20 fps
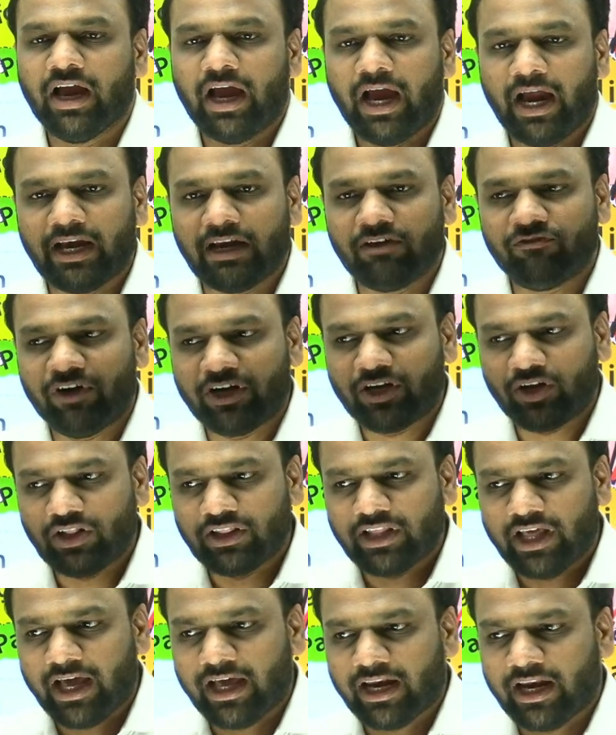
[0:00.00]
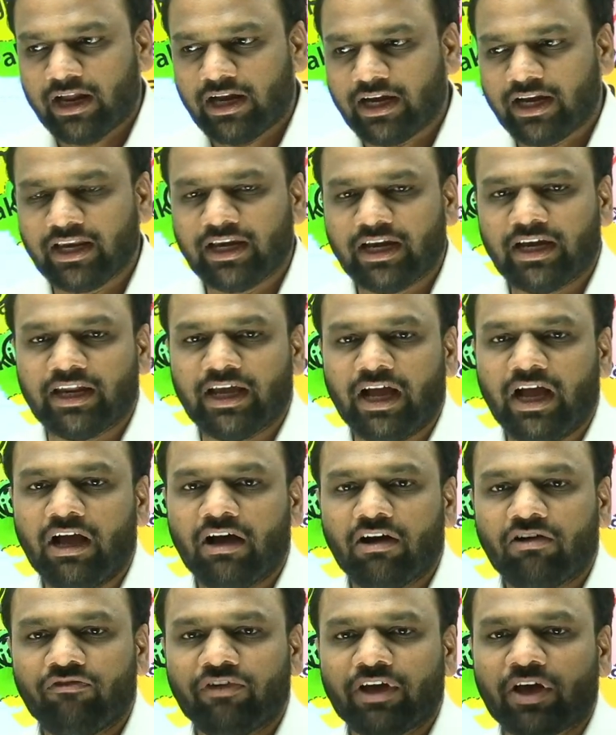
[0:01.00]
And if at all they are held in India,
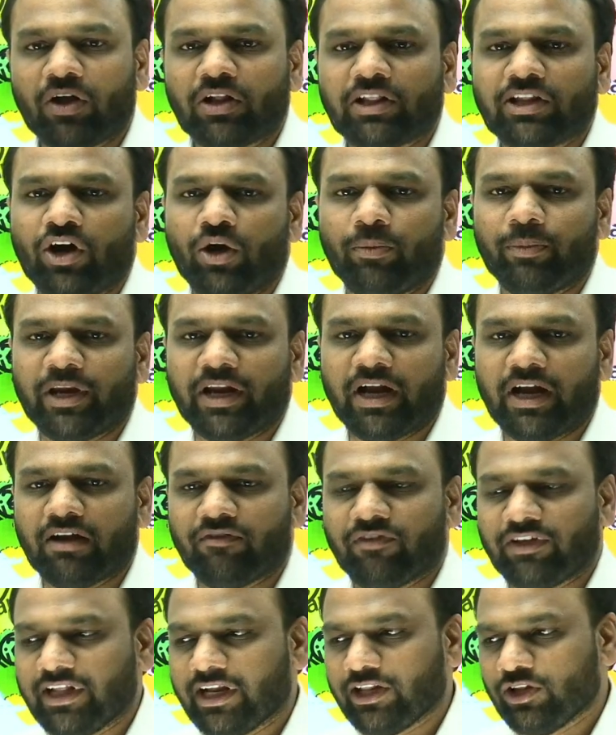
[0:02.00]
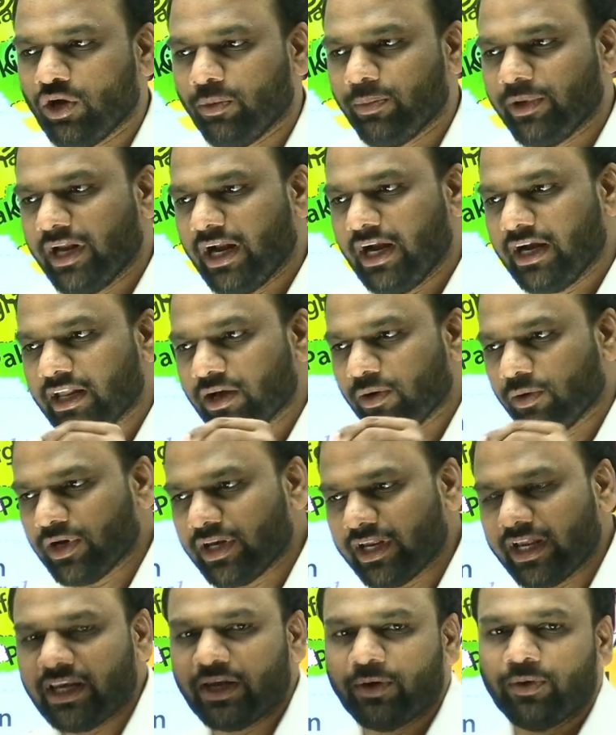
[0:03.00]
where all they have been held, whether they have been held
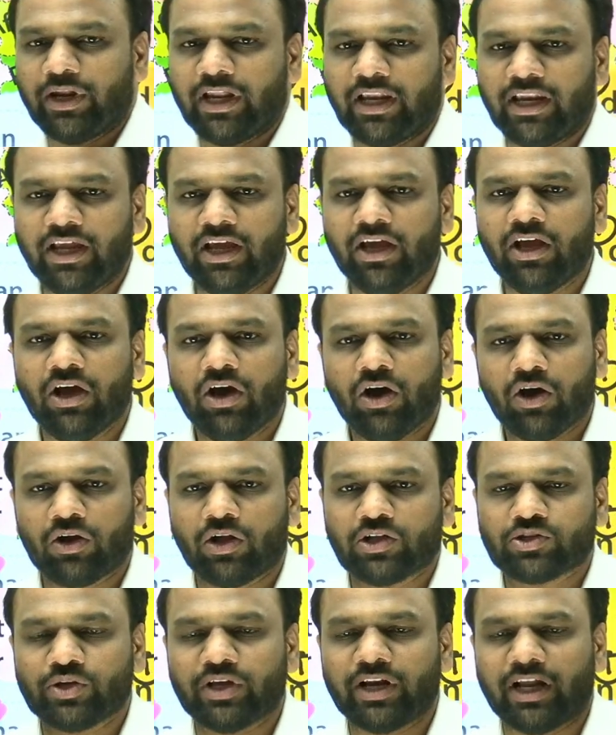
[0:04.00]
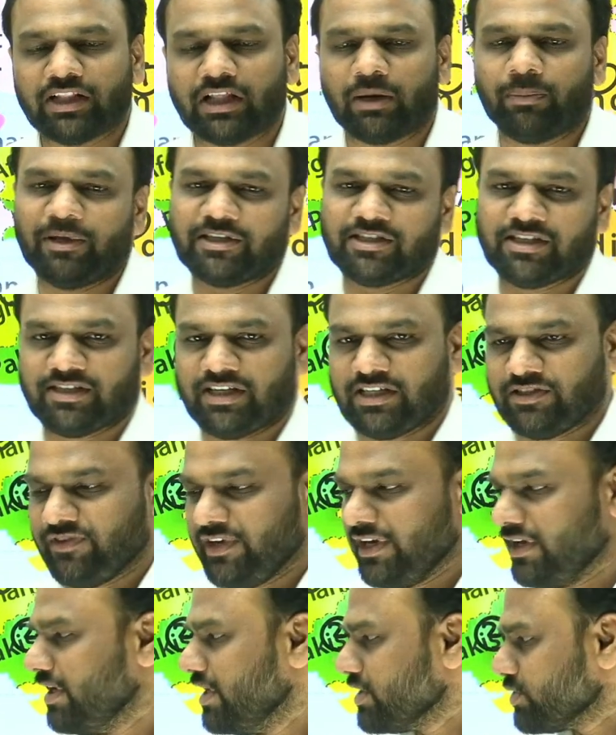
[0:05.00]
only in New Delhi or also in other places as
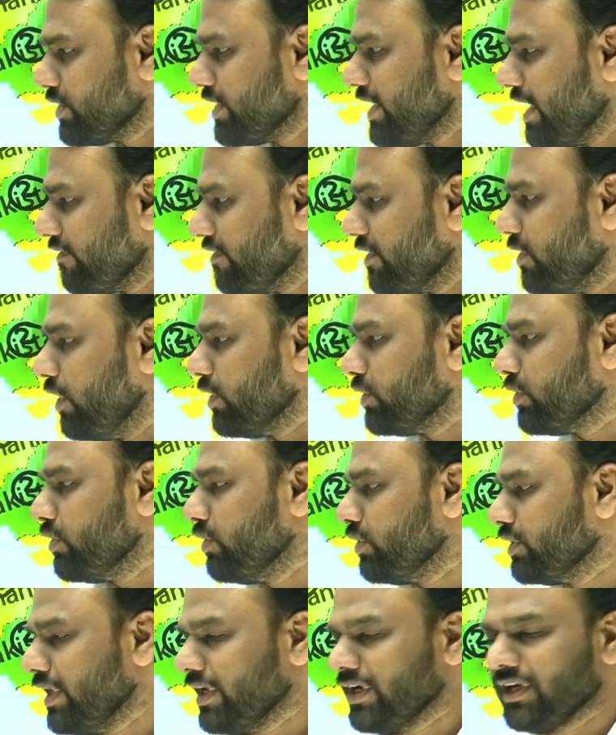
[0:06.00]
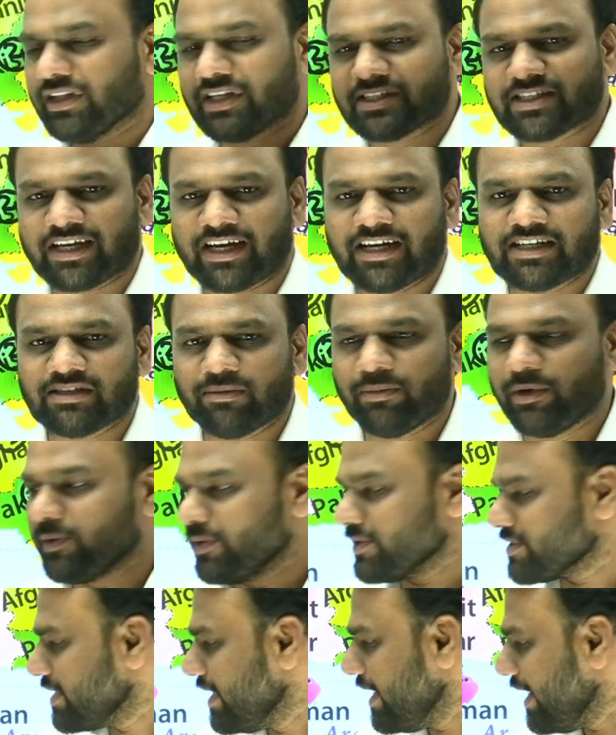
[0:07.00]
well. So here we got to know that the second summit
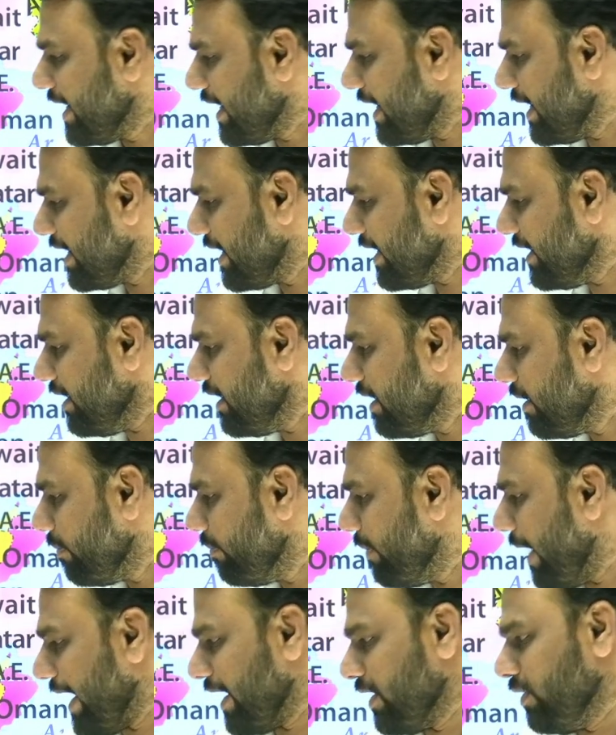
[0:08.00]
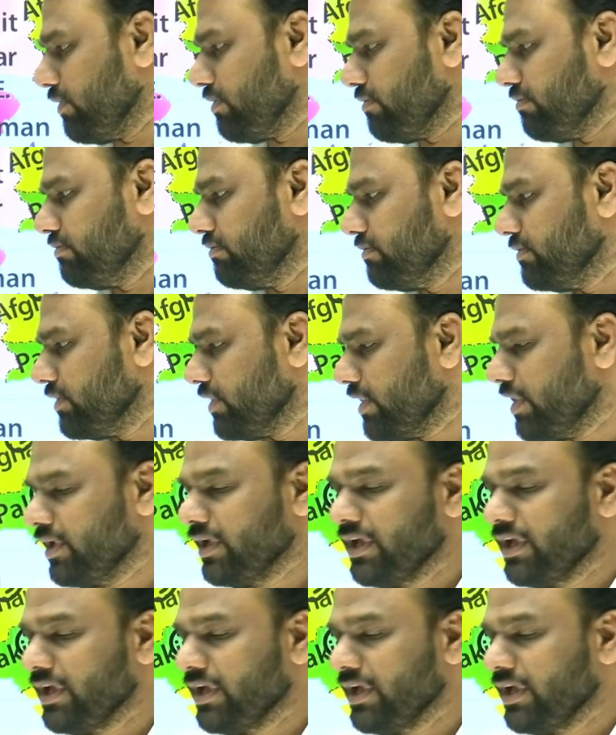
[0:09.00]
was held in Bangalore. Okay.